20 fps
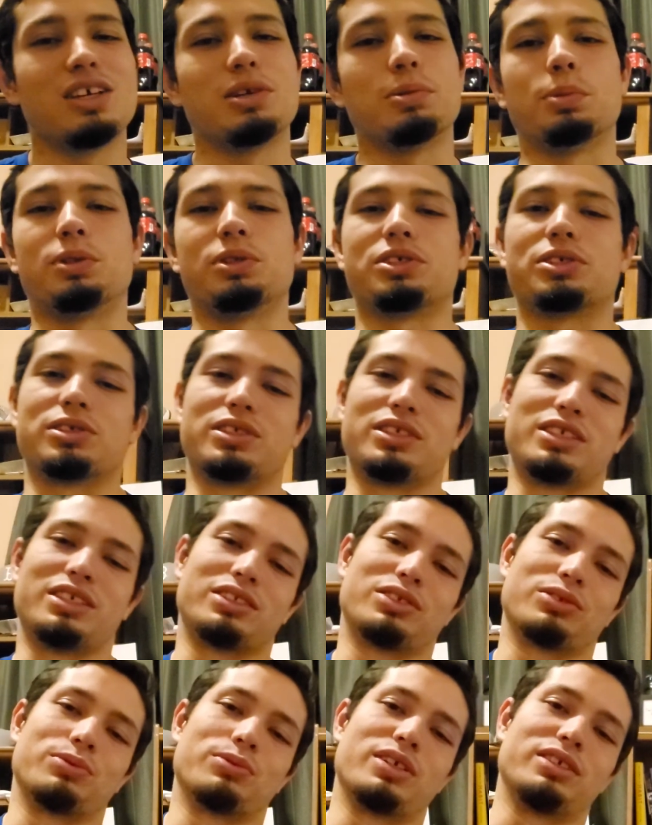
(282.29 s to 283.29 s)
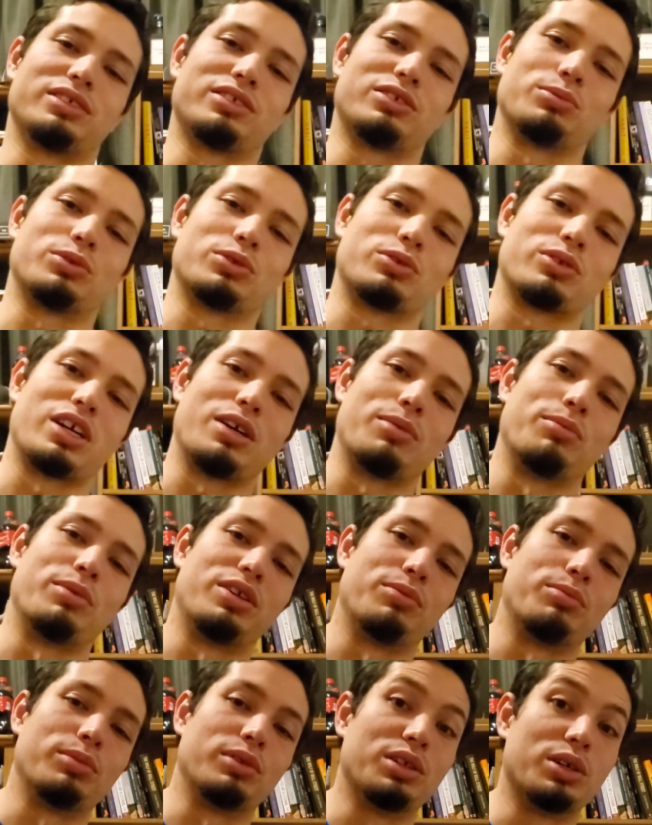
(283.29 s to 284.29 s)
Be sure to hit the red subscribe
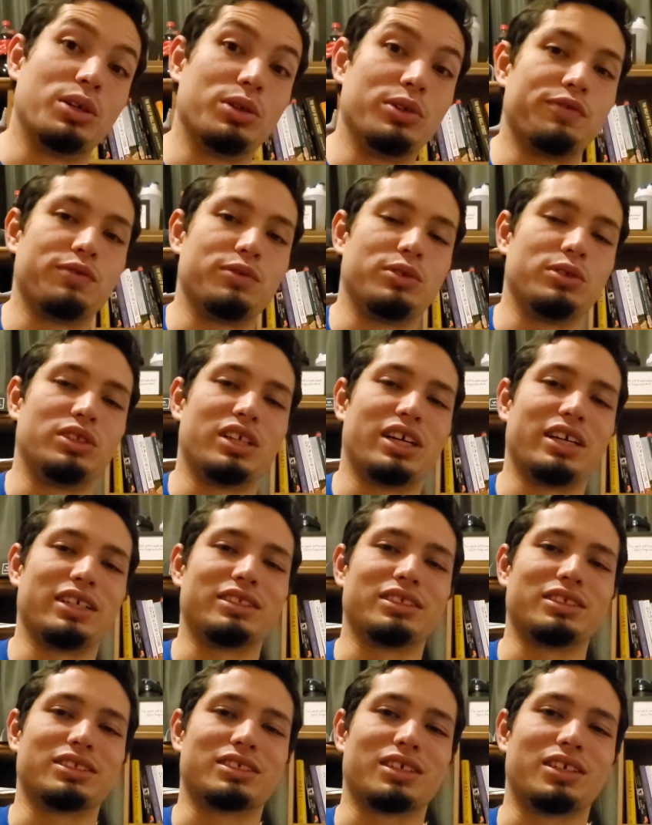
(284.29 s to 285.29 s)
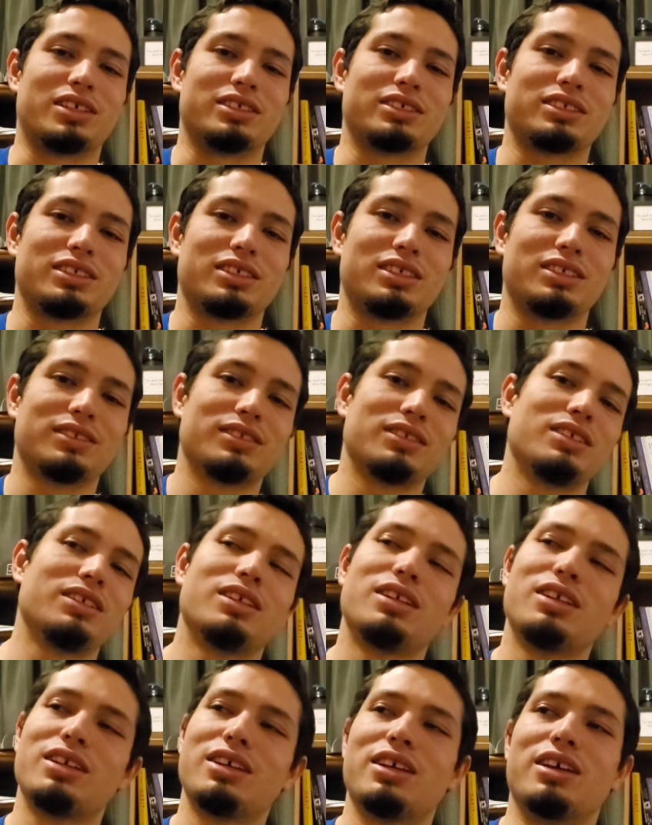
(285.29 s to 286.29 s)
button below if you like this content,
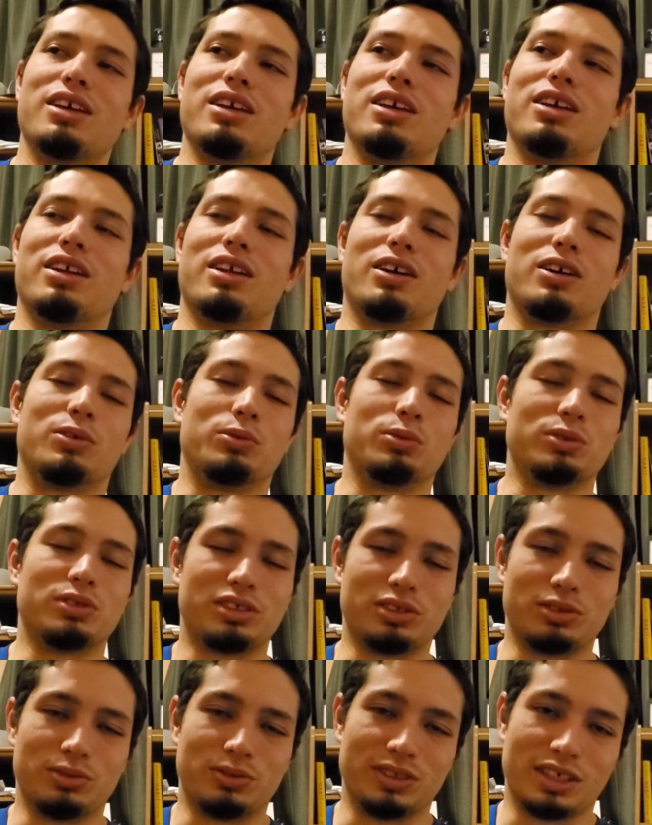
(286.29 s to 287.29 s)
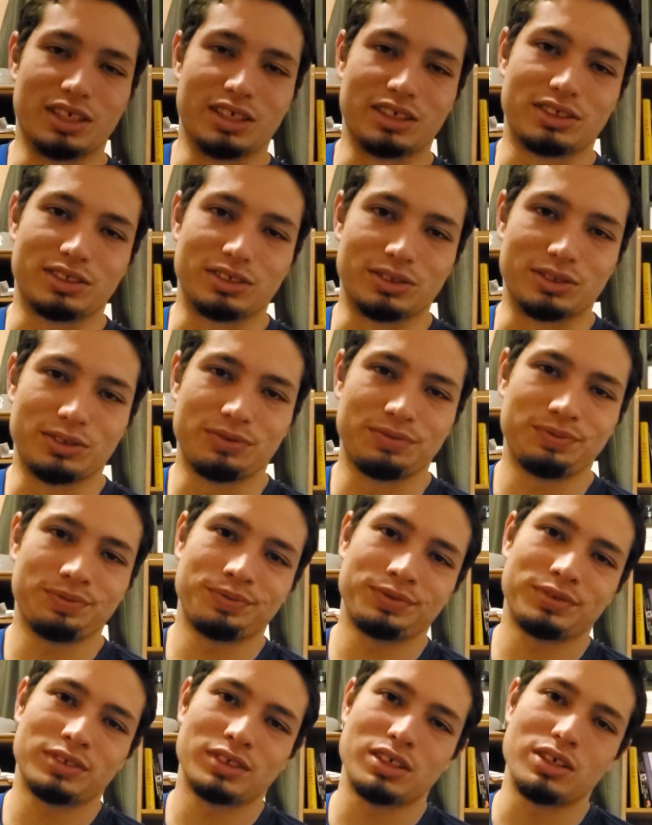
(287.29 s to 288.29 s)
and I will see you guys soon.
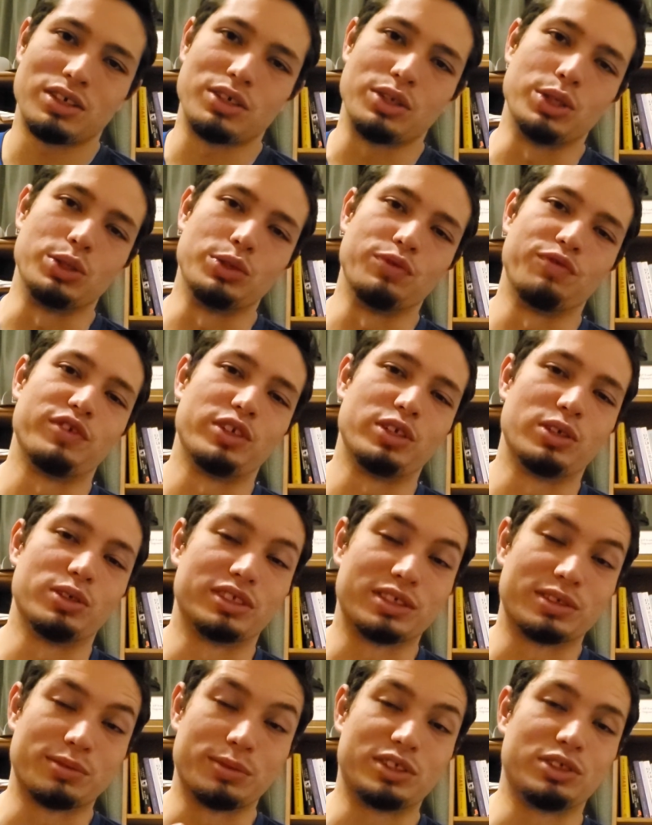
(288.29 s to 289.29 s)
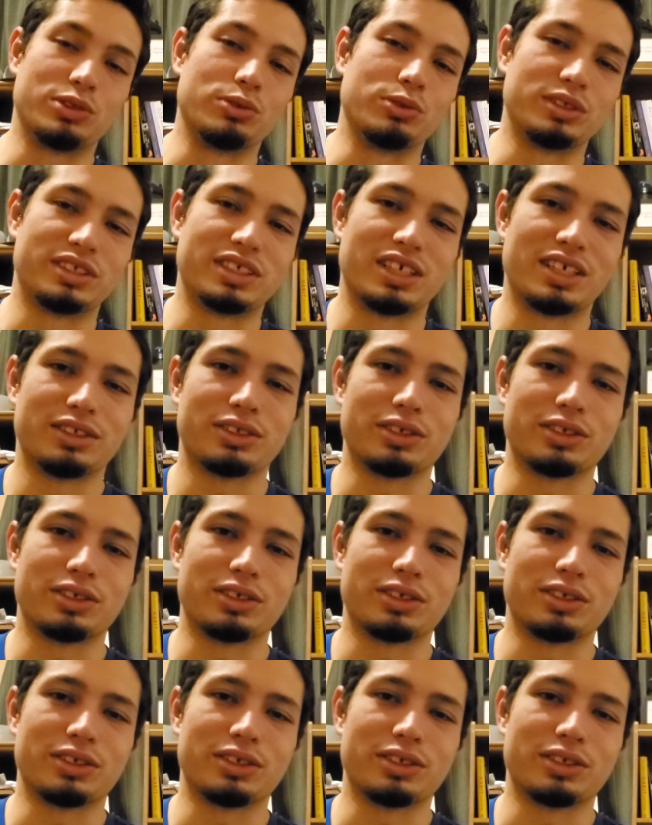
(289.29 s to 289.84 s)
New videos every Tuesday and